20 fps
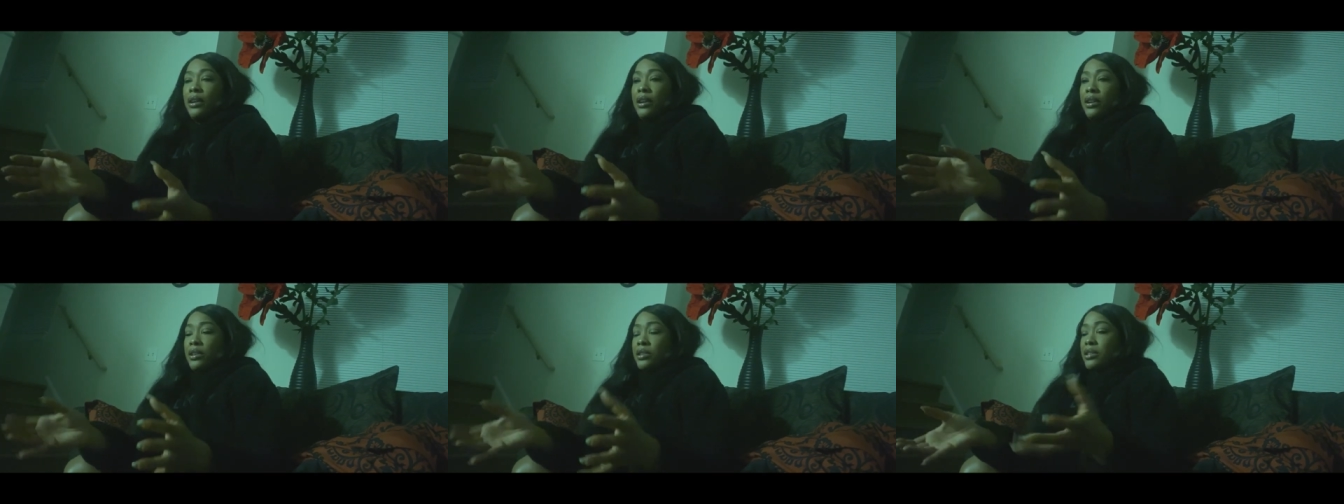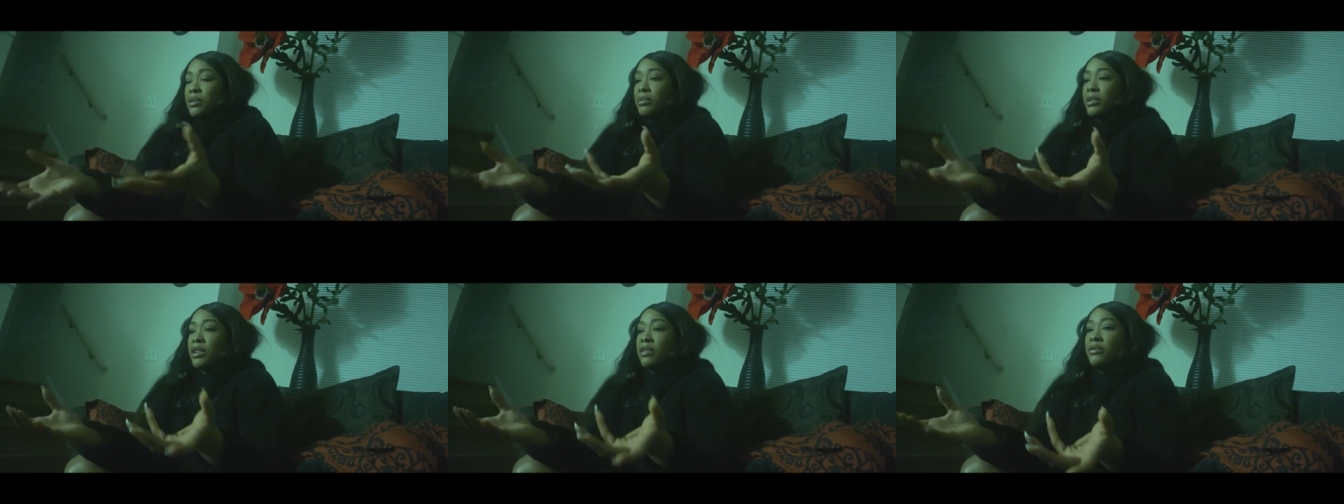
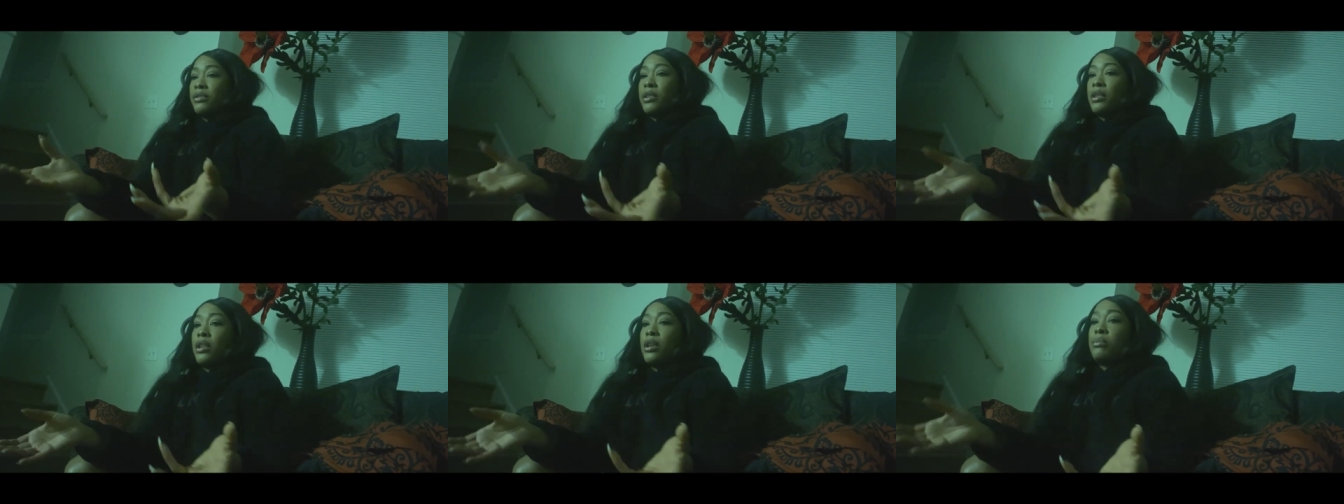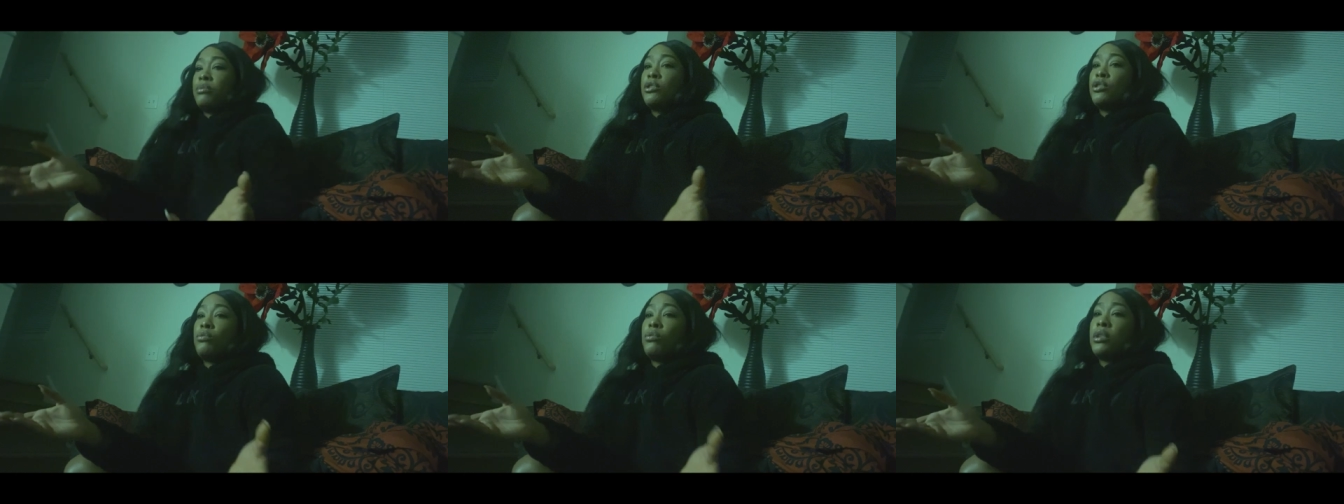something
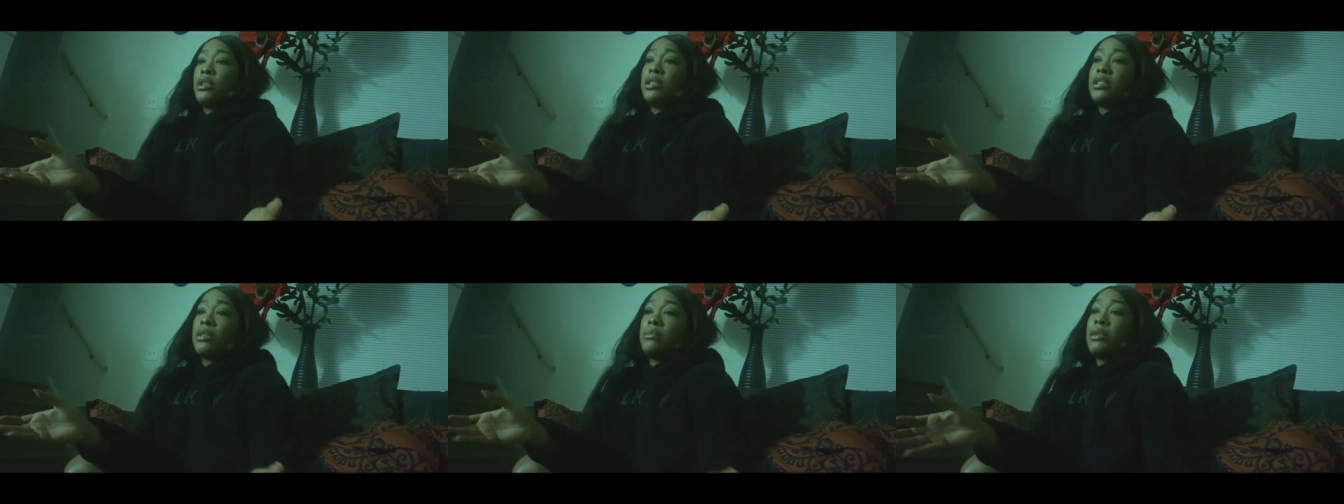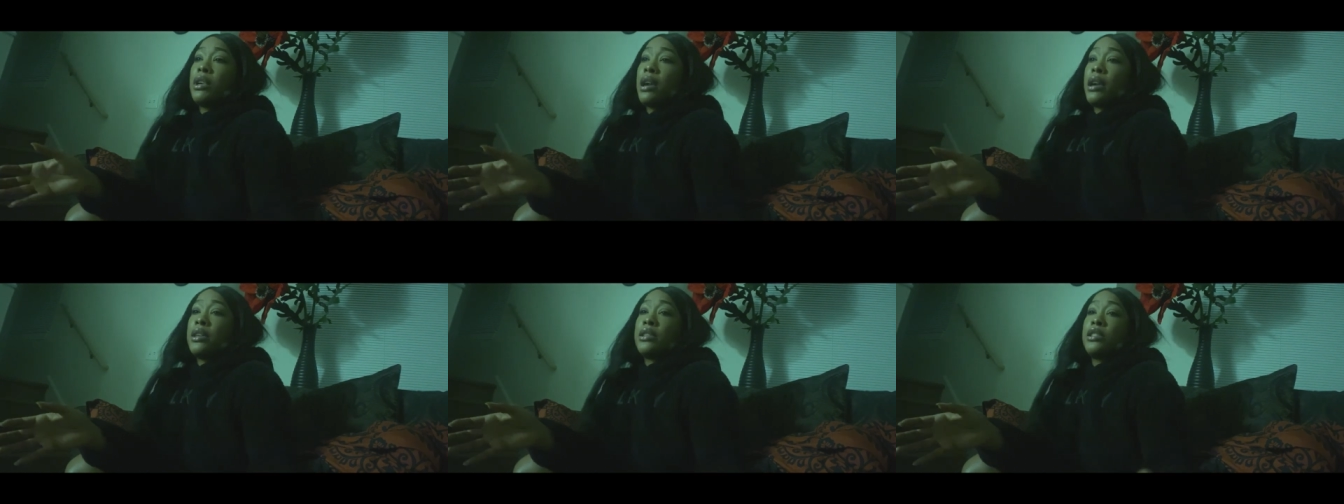voluptuous. Some
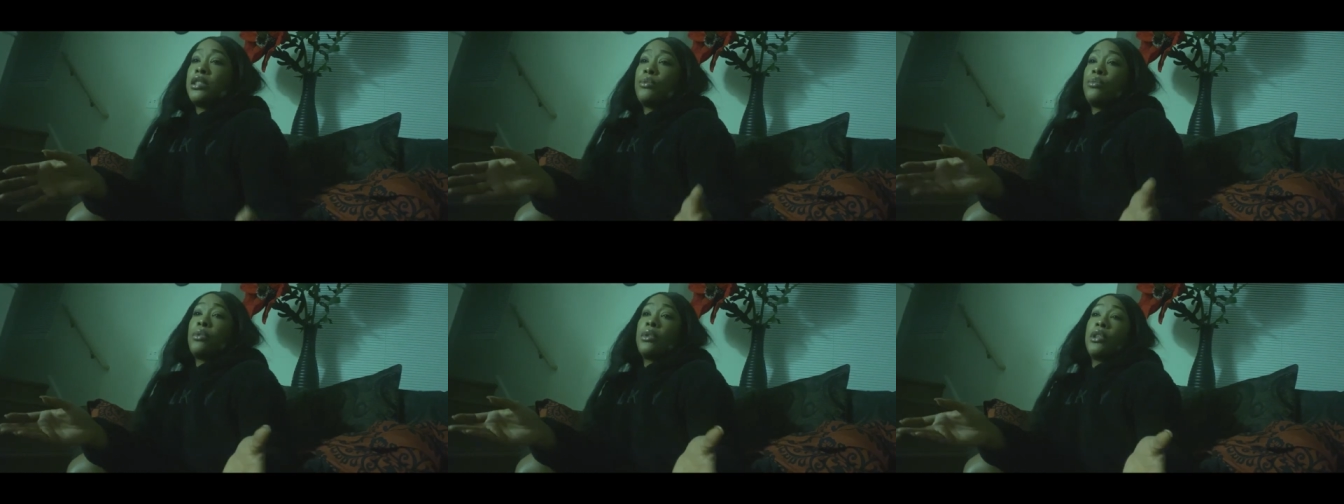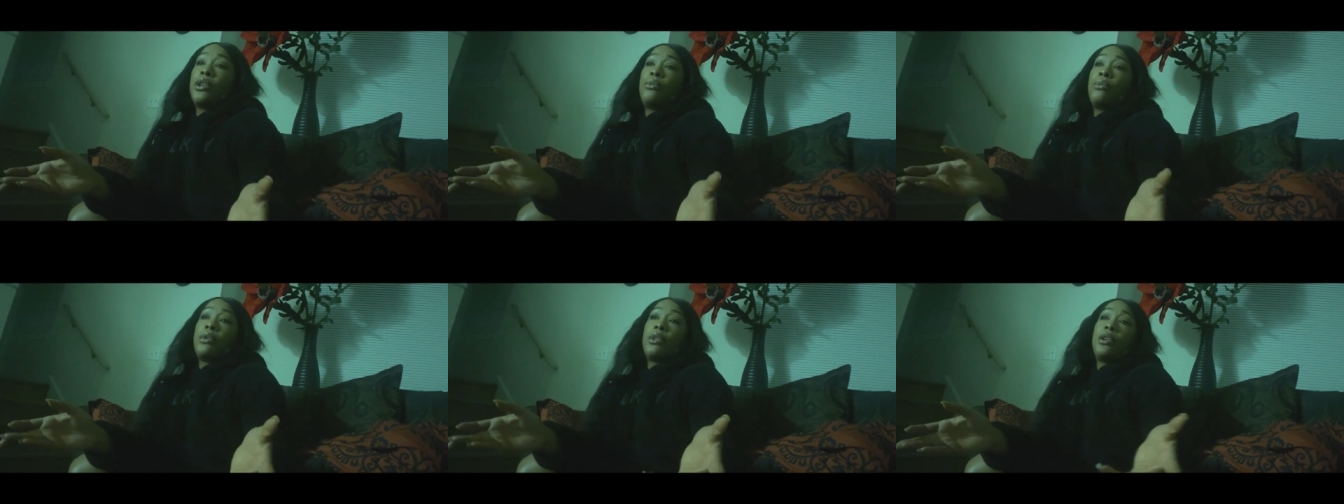guys they really
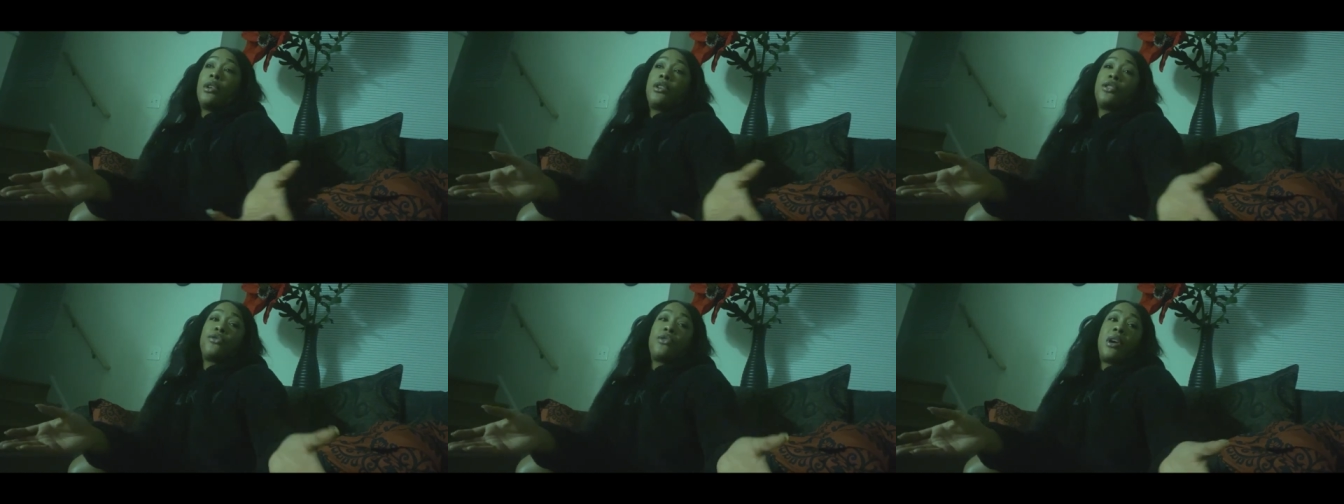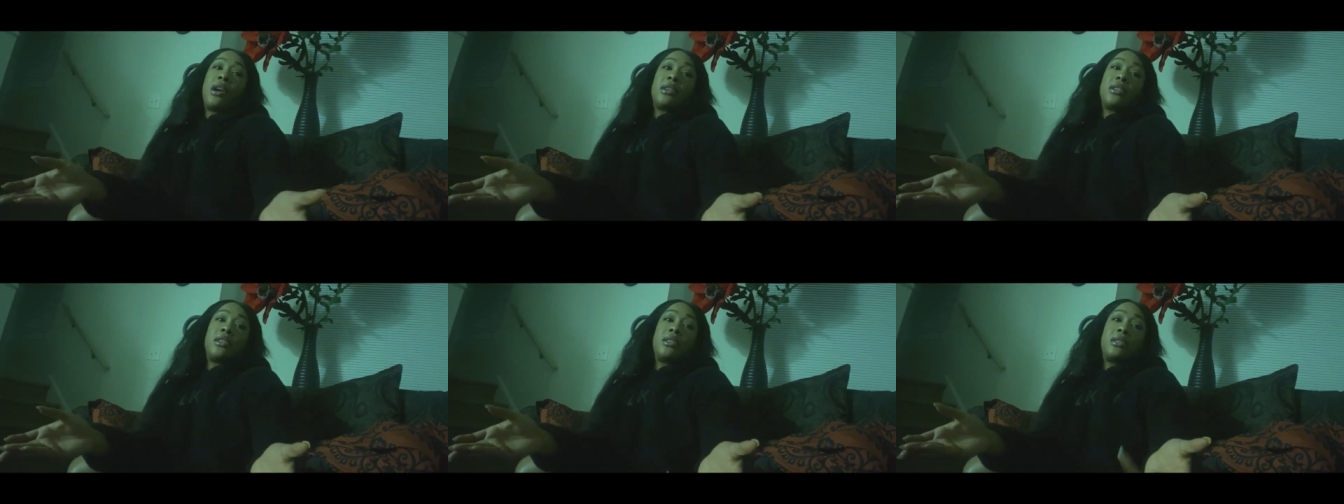really
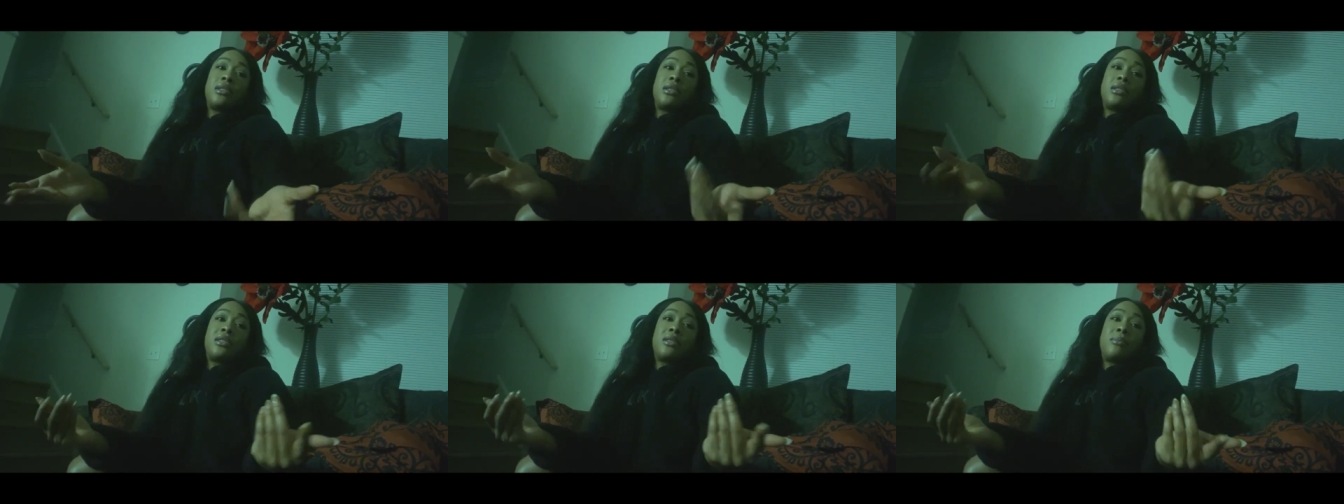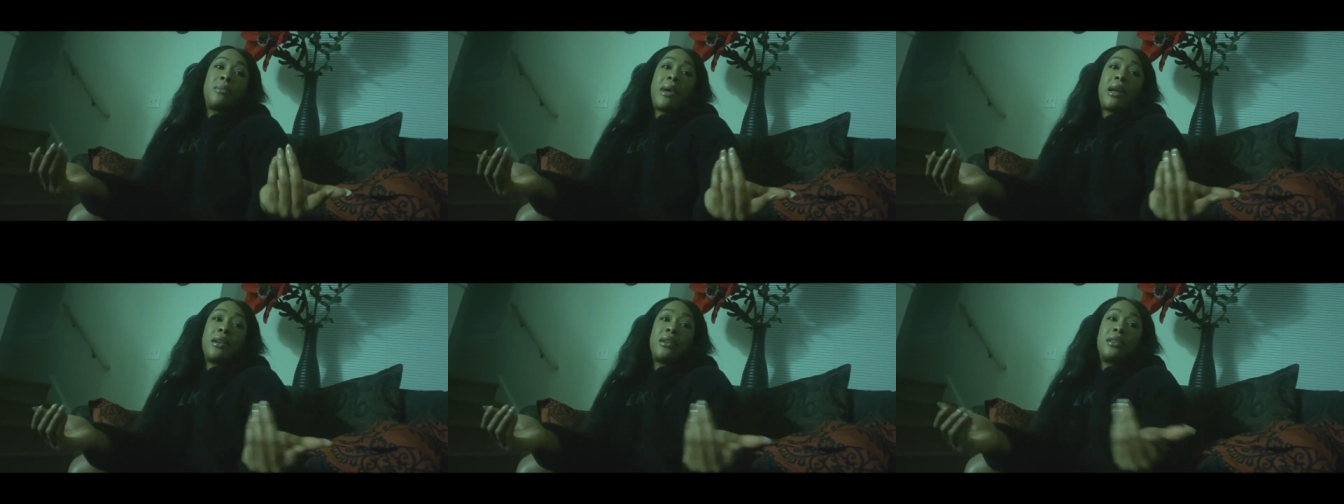attracted to
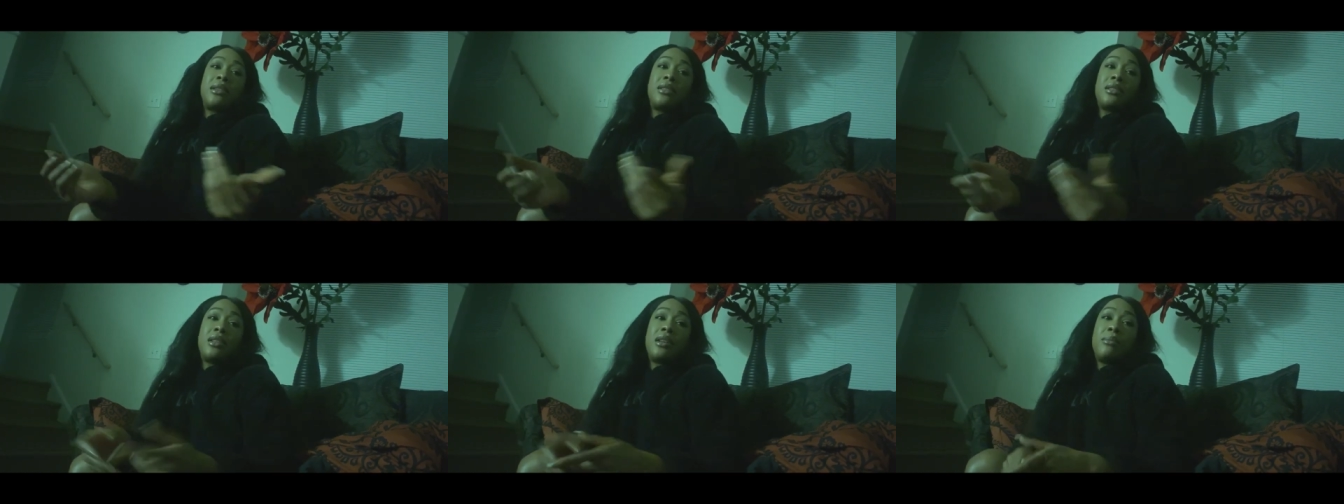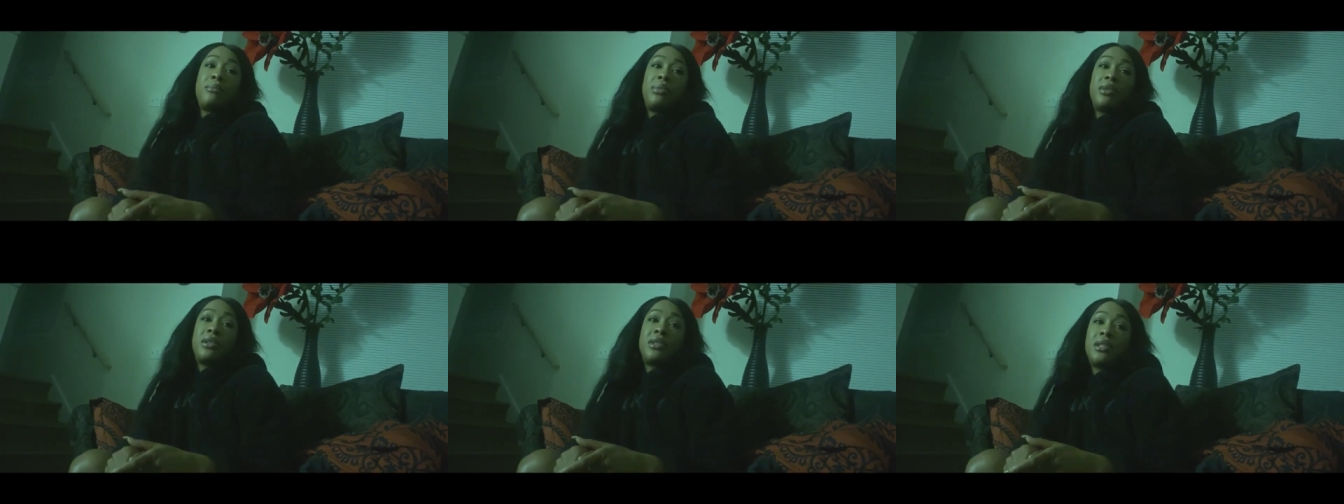somebody slim,
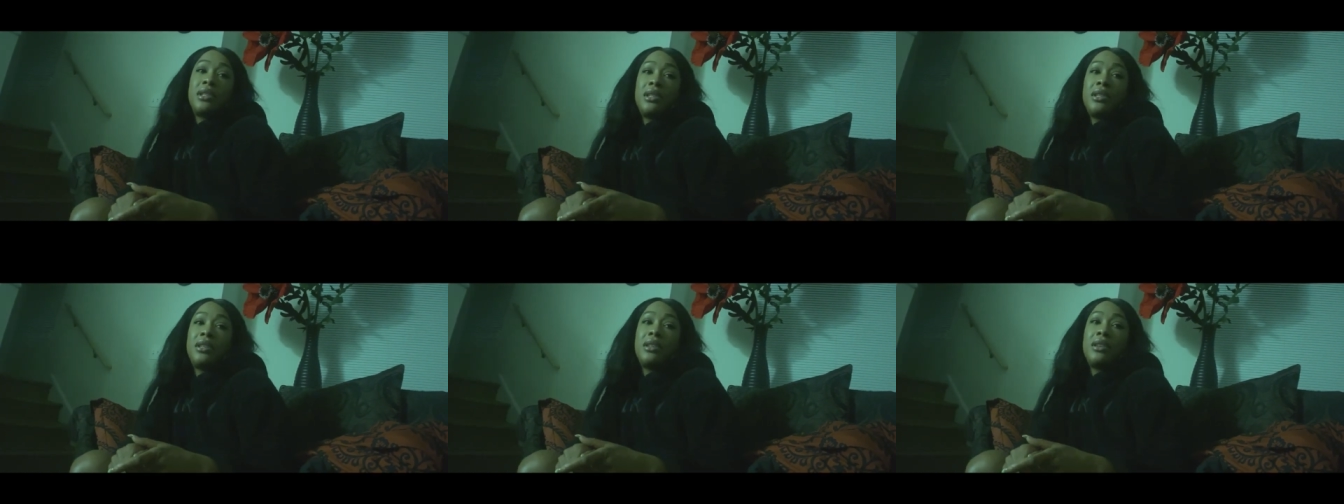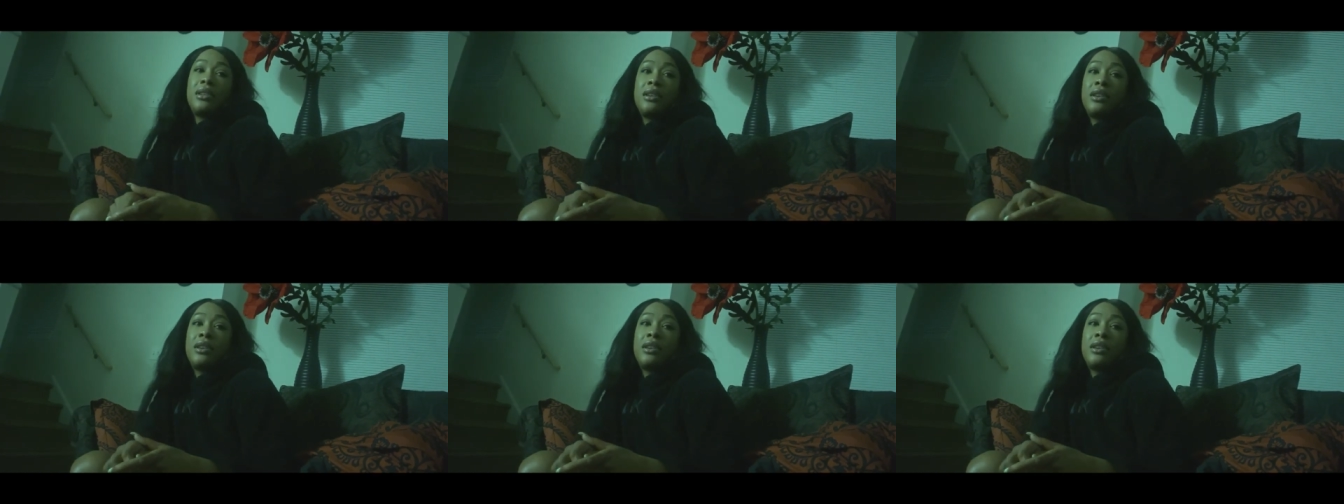petite,